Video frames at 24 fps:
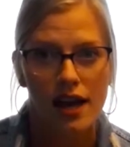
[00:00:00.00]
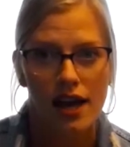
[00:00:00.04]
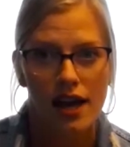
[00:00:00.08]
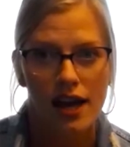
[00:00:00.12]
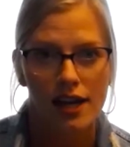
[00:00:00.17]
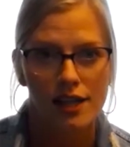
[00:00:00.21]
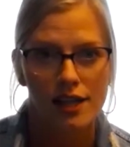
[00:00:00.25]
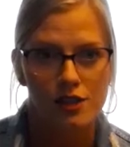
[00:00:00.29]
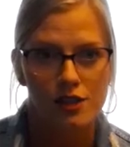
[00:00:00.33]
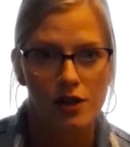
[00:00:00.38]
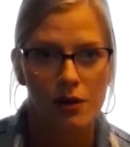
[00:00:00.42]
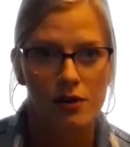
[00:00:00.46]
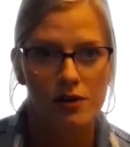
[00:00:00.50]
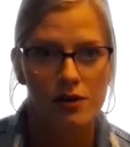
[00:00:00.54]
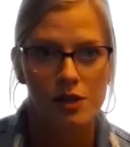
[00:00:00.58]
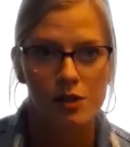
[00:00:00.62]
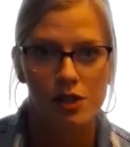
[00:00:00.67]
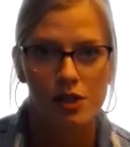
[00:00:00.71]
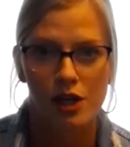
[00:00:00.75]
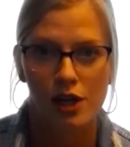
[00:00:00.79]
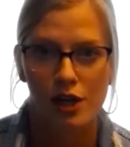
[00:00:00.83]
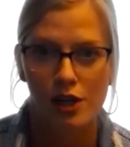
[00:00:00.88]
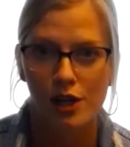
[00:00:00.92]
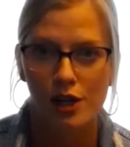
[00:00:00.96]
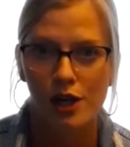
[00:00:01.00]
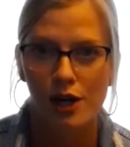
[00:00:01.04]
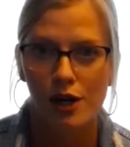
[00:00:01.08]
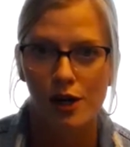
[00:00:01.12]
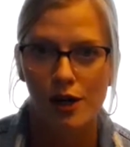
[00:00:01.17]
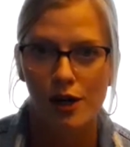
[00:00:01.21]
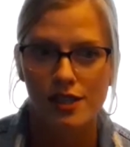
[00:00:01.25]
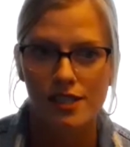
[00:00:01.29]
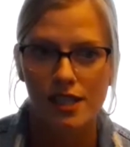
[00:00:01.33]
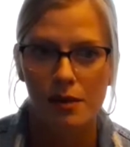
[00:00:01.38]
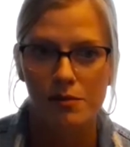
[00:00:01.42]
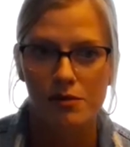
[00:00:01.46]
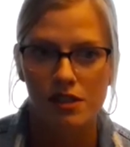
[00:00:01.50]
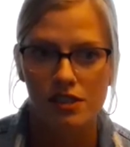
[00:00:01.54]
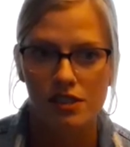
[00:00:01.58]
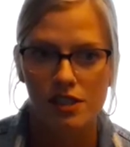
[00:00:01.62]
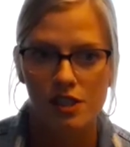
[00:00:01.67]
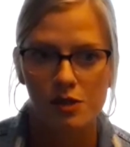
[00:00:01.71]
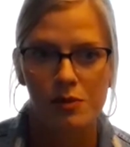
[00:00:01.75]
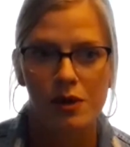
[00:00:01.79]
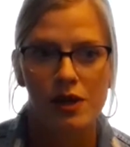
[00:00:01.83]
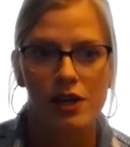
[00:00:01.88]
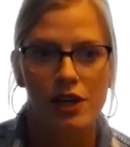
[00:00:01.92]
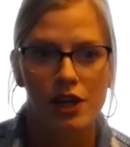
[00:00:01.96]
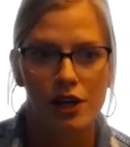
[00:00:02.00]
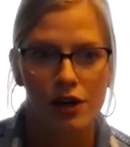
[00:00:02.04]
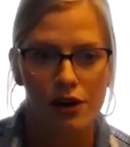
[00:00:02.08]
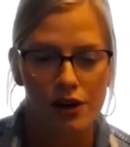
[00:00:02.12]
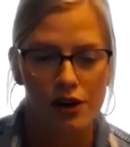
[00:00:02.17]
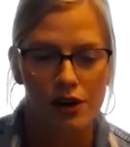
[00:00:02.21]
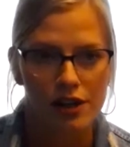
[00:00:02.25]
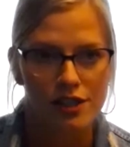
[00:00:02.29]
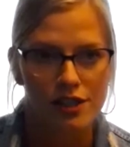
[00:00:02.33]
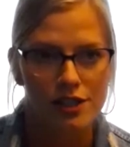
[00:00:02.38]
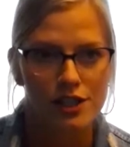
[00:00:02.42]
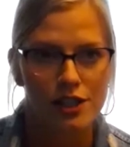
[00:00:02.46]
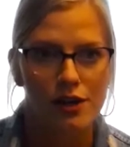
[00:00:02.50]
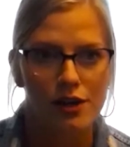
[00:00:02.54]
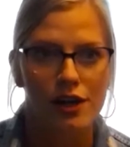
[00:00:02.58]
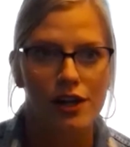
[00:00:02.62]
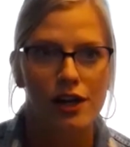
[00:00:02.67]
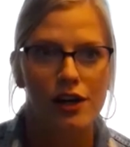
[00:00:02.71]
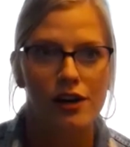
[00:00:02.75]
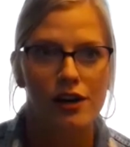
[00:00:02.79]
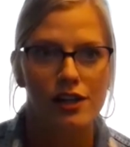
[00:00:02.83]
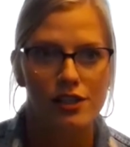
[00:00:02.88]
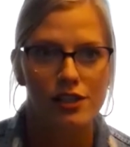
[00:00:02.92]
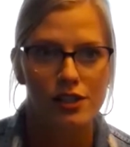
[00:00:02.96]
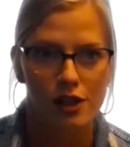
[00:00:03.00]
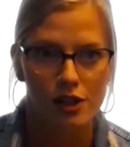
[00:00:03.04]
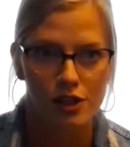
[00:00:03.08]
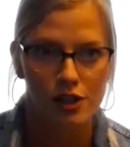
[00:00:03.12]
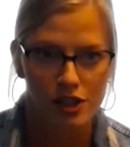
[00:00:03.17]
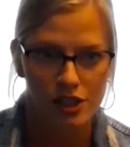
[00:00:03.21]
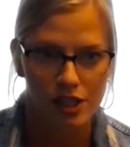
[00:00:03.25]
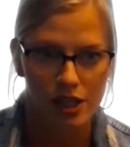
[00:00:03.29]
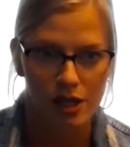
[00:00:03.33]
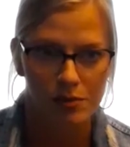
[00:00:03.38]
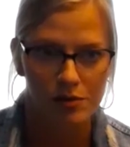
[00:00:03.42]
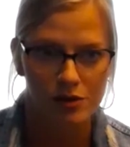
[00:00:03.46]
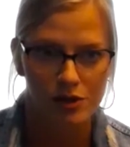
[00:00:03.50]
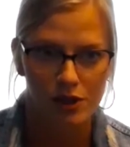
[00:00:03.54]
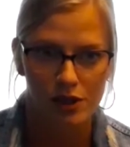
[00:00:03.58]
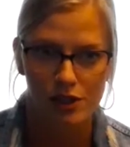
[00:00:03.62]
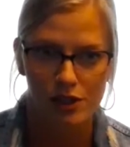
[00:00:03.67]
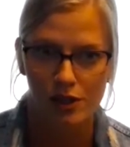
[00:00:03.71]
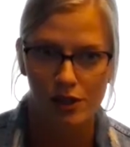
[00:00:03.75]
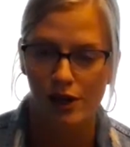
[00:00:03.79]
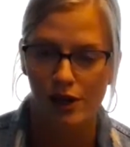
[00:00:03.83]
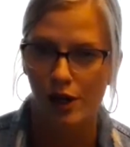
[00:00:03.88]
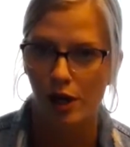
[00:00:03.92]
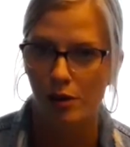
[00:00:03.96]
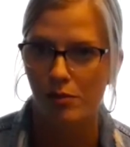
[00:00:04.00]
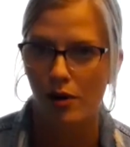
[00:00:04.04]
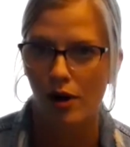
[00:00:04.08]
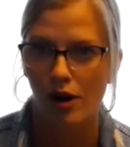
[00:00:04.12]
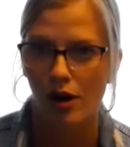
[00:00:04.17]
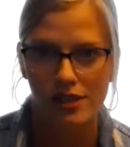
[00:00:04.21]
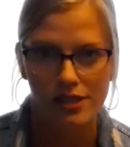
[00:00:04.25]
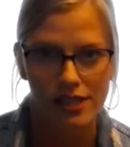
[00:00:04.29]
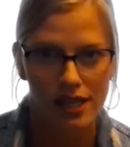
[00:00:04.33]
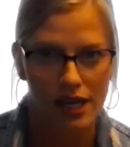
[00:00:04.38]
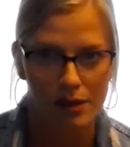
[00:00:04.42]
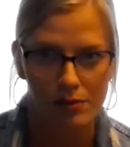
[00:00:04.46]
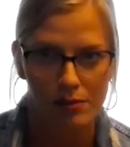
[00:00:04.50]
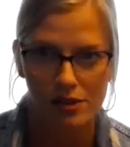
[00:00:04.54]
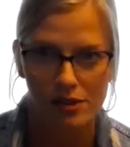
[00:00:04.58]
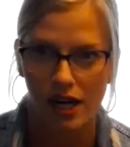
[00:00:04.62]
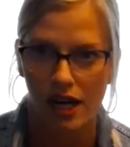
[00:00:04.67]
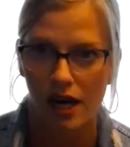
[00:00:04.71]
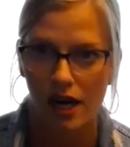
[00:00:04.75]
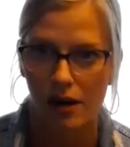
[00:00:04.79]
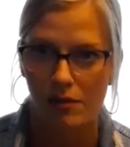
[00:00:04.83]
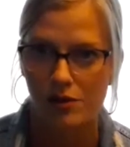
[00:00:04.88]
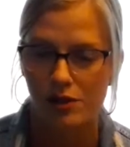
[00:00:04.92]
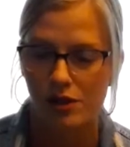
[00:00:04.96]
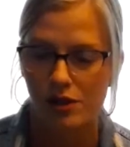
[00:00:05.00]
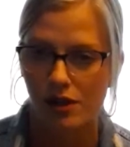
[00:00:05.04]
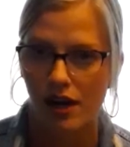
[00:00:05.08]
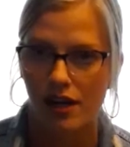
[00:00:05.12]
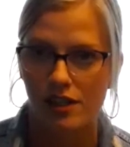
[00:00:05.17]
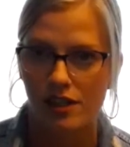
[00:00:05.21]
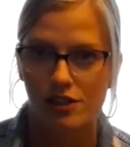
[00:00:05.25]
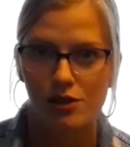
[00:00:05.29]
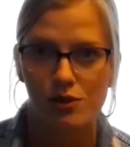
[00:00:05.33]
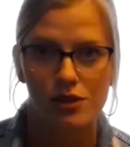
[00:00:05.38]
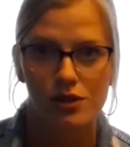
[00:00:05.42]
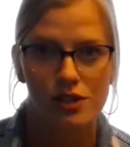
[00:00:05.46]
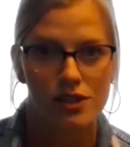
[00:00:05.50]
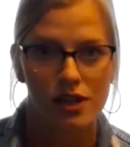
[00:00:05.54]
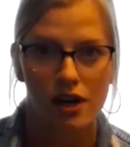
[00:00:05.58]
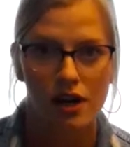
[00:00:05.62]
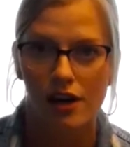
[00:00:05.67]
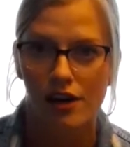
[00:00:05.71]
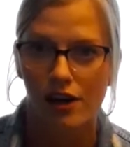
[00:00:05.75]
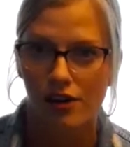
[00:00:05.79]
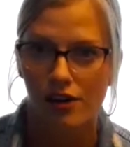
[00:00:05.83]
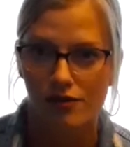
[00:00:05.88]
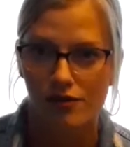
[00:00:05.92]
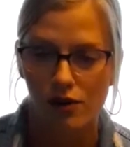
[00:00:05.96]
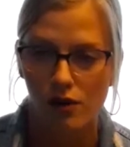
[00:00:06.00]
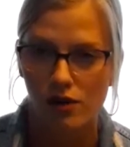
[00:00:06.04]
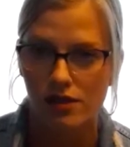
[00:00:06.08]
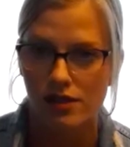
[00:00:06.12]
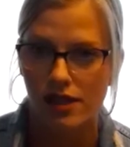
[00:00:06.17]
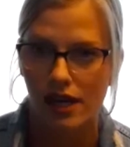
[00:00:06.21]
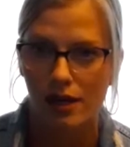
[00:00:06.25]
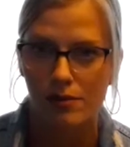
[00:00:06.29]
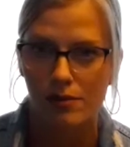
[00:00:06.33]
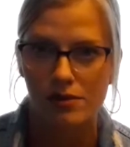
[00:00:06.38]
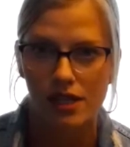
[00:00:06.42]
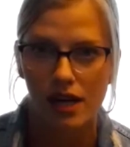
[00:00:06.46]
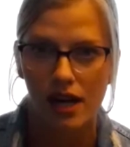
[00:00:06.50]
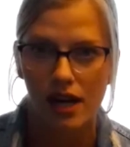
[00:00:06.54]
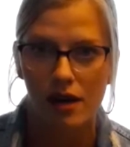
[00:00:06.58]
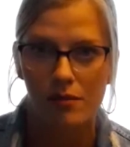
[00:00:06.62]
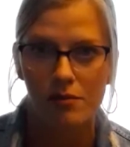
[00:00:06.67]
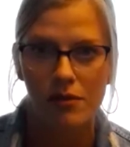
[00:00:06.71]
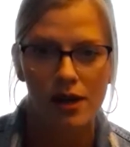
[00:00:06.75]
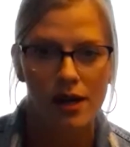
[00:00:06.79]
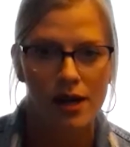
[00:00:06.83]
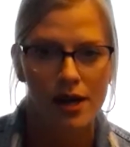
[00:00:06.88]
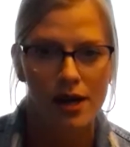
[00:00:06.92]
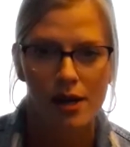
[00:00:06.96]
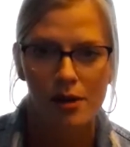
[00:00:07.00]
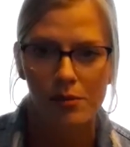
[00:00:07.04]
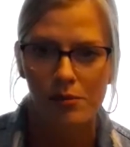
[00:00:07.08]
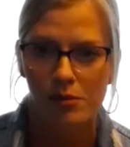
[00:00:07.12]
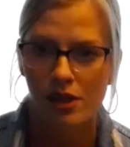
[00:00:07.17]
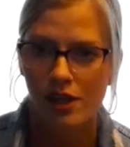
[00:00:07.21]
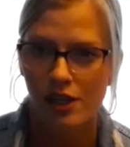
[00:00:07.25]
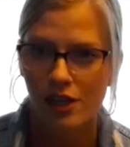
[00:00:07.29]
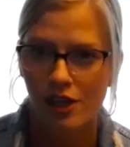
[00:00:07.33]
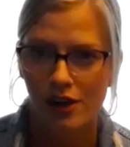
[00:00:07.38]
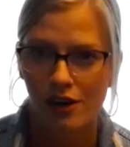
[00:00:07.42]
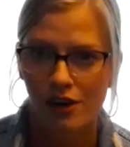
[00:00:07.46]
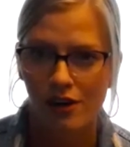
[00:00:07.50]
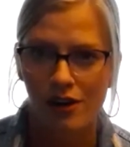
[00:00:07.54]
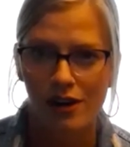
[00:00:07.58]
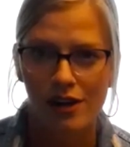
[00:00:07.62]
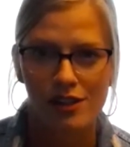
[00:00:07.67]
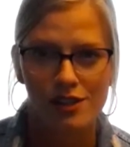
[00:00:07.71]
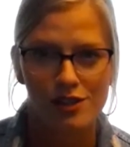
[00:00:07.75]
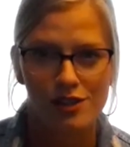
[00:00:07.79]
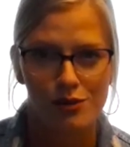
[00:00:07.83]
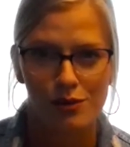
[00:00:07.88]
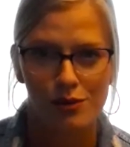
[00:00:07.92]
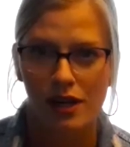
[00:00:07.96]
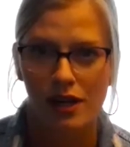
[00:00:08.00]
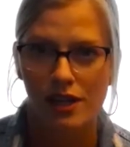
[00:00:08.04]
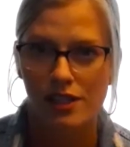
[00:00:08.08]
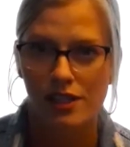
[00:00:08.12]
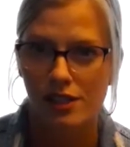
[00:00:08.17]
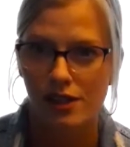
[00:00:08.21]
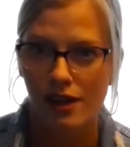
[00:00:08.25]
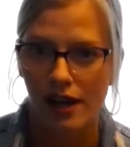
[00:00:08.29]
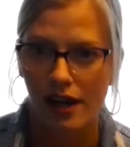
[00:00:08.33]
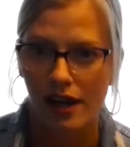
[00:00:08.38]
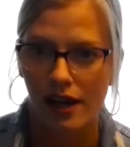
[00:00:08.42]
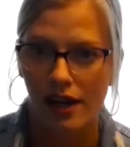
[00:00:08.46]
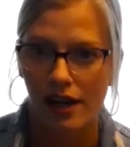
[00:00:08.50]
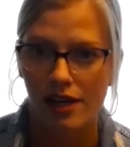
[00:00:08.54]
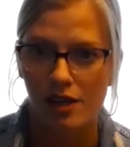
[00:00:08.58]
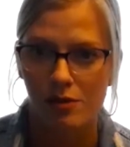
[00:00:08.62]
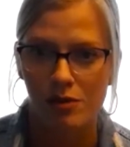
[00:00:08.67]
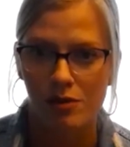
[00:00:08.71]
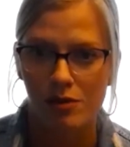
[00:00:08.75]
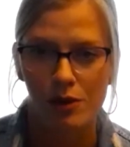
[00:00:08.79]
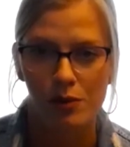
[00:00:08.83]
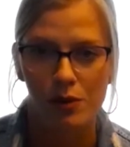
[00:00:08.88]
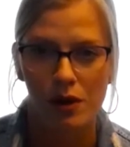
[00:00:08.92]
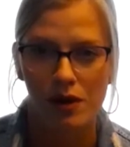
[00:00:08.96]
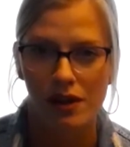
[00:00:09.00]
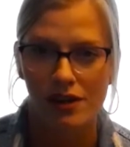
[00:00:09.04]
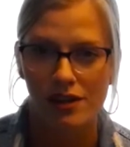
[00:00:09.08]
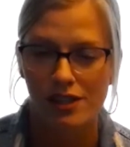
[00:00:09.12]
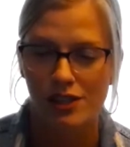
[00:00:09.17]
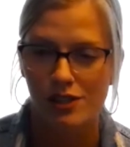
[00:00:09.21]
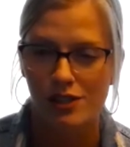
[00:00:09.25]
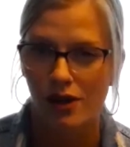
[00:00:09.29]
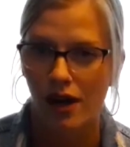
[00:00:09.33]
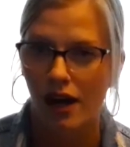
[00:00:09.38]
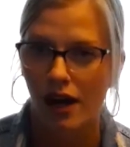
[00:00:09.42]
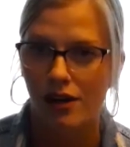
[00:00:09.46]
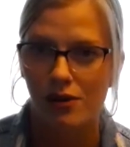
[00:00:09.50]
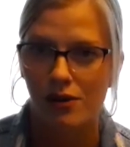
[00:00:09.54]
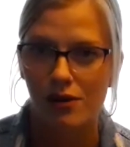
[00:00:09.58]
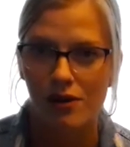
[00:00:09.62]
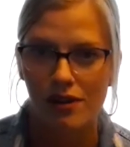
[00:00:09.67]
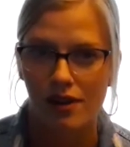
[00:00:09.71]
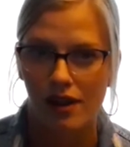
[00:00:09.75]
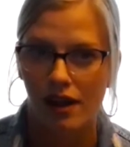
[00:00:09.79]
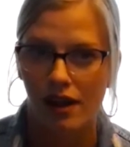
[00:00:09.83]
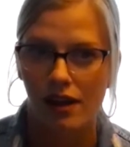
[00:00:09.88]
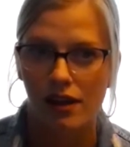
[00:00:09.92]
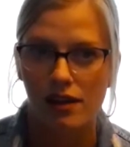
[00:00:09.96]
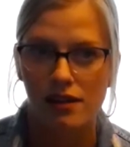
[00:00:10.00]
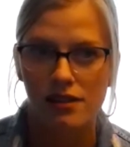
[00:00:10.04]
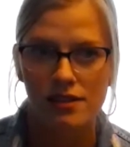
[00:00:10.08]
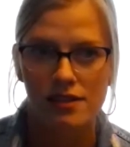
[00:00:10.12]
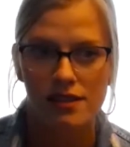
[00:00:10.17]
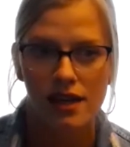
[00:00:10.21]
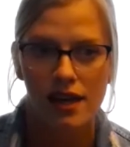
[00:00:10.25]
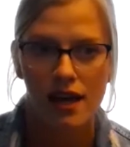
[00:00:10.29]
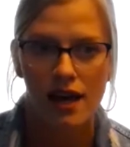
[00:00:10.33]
And so I would just encourage them to just be curious during your internships or during your part-time jobs or as you start your full-time job. Be curious, raise your hand, be willing to try new things.